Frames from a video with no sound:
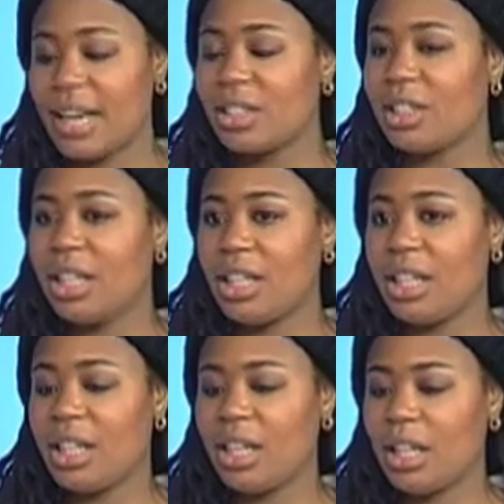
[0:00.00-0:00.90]
Yes,
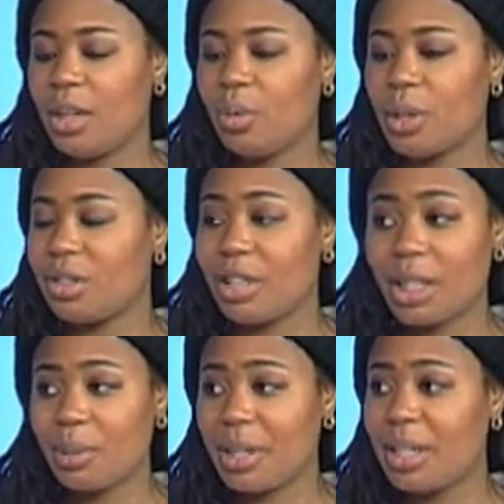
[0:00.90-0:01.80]
actually, the
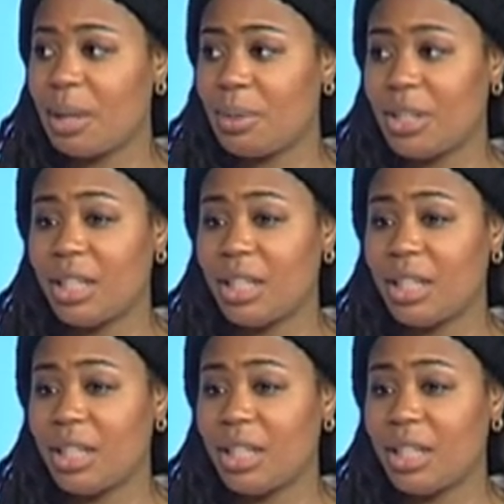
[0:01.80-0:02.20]
West Roxbury